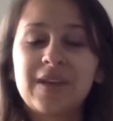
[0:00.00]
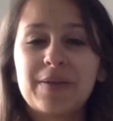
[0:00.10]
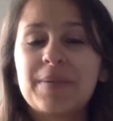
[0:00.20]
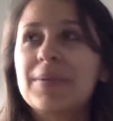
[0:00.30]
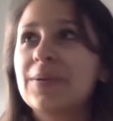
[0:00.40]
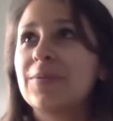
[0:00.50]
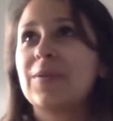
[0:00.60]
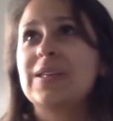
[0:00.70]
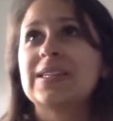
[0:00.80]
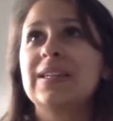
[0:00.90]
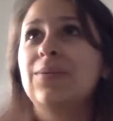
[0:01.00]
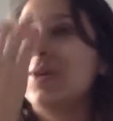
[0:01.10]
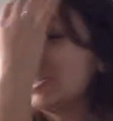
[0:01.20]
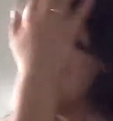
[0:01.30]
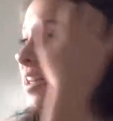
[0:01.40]
I remember recently
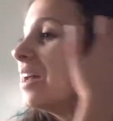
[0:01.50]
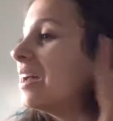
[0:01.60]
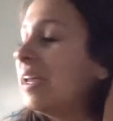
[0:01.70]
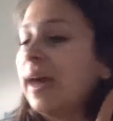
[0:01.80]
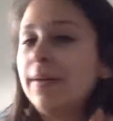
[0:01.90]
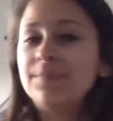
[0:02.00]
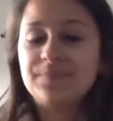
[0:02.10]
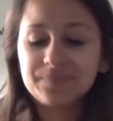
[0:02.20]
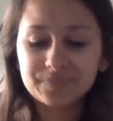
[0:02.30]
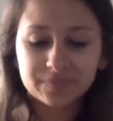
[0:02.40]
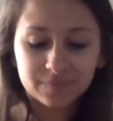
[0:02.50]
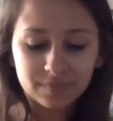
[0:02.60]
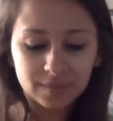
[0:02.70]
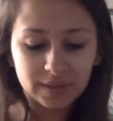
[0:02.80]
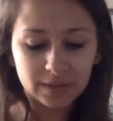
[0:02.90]
watching it again
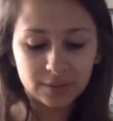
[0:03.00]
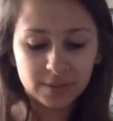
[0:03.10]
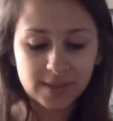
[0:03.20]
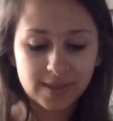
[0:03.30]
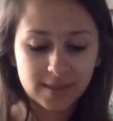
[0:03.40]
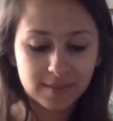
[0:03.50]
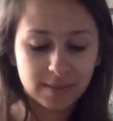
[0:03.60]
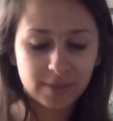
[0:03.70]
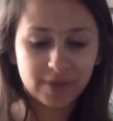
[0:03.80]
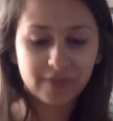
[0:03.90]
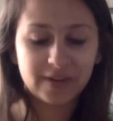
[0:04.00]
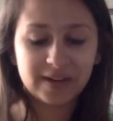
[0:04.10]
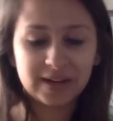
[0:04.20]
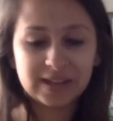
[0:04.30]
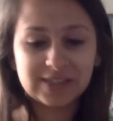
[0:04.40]
with my
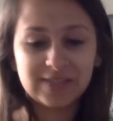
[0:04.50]
boyfriend and his